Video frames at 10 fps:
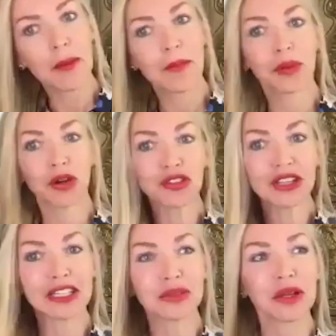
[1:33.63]
Personally,
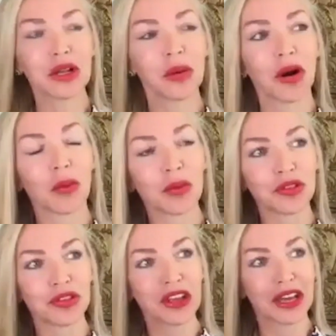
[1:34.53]
at Pillow Pops,
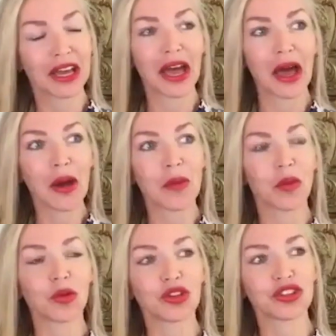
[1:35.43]

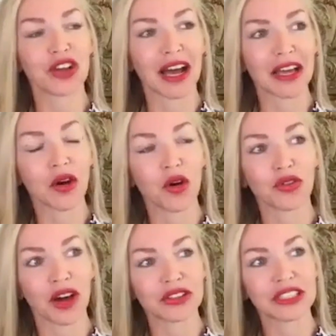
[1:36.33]
which I
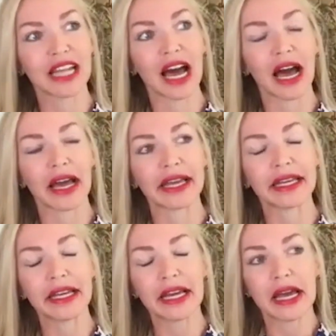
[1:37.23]
co-founded, I
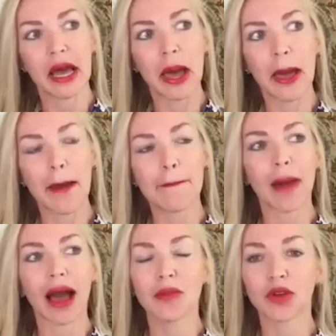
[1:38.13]

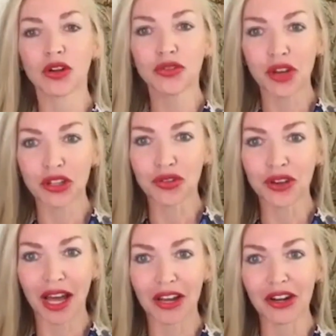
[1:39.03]
am not afraid of
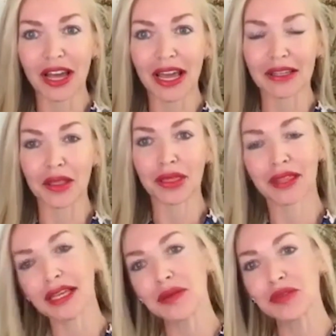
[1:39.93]
color, and
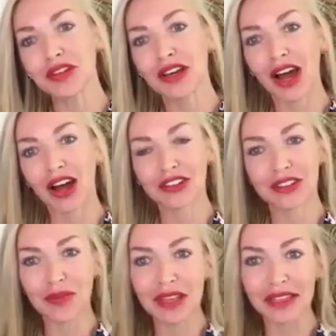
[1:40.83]
themes are
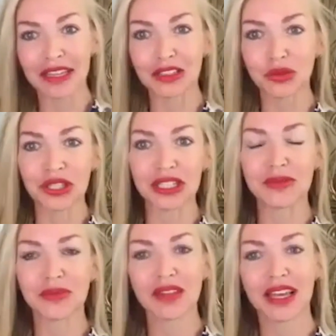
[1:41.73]
something that we
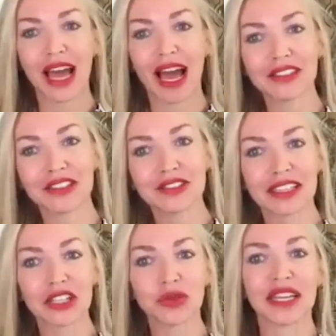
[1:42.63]
understand
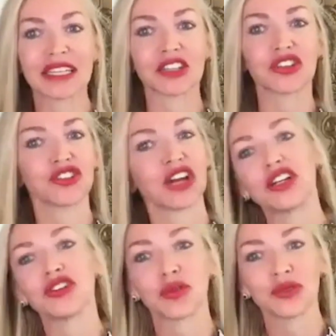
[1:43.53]
that we can exchange
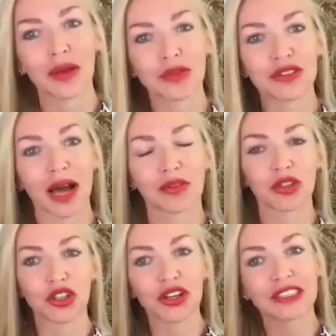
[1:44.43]
from time to time, so you
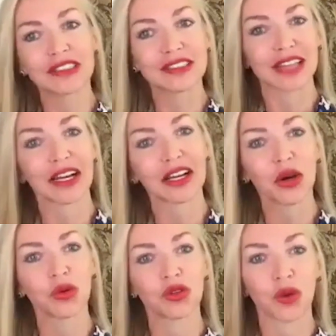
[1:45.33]
don't get stuck
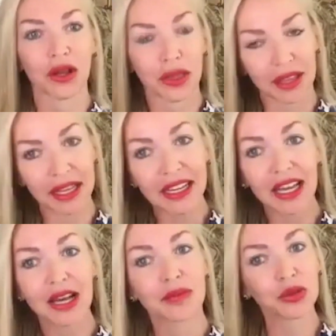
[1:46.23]
with one thing.
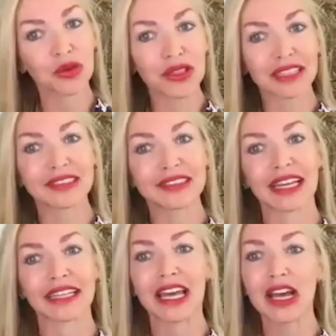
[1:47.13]
But with that
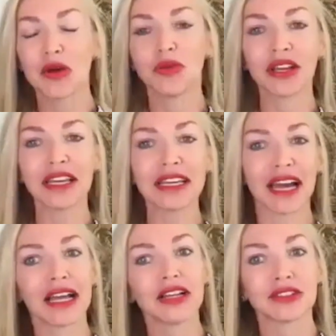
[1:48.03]
said, bringing
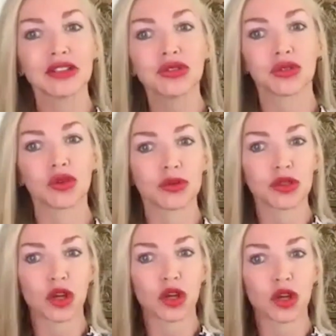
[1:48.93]
colors into the room, not
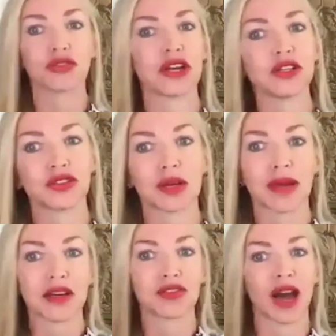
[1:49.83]
being afraid of them, like
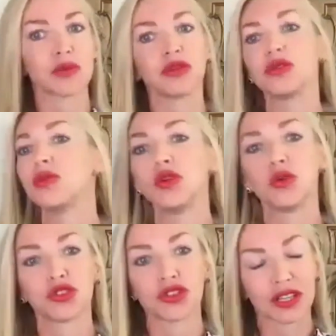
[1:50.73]
a vibrant blue,
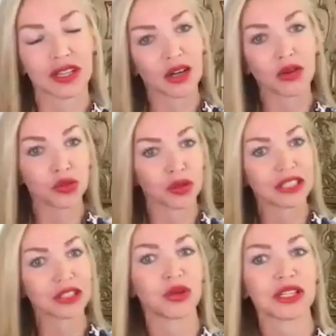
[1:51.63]
which is a color of
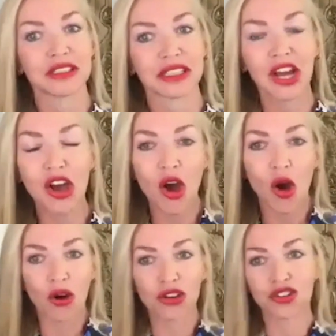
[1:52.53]
2020, or
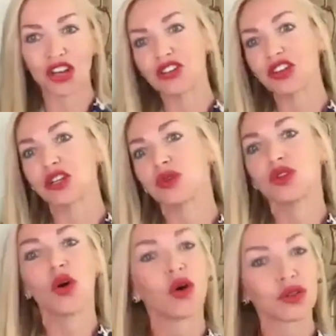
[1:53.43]
exchanging it with
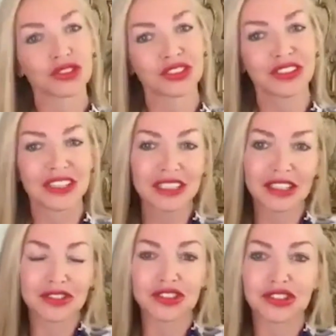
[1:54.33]
golds, is
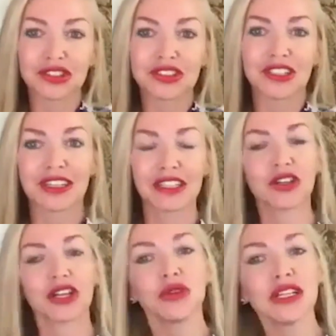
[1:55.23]
just, you
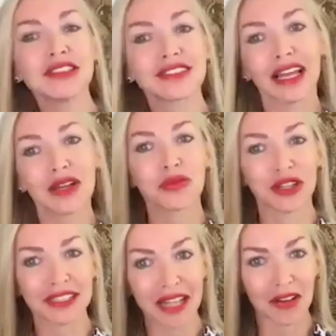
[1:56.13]
can really celebrate
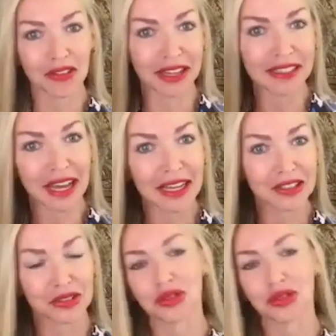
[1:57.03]
life and colors